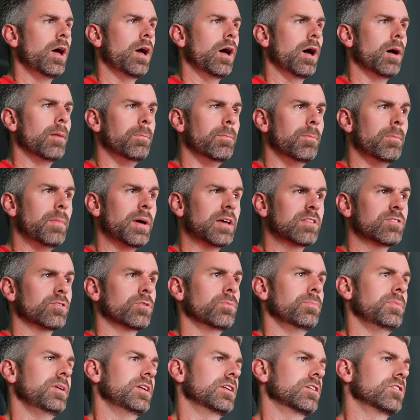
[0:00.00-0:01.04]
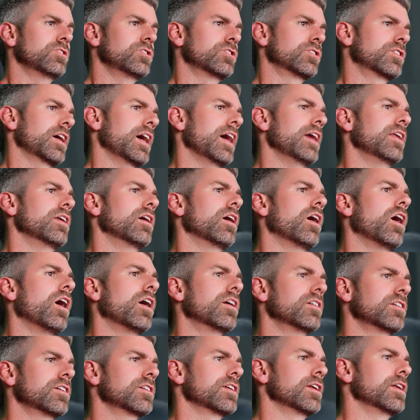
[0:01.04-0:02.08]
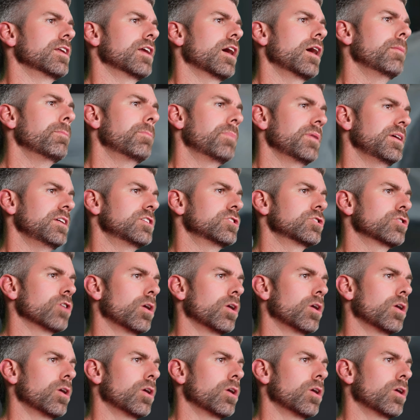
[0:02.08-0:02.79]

A metal miniature and a 109-page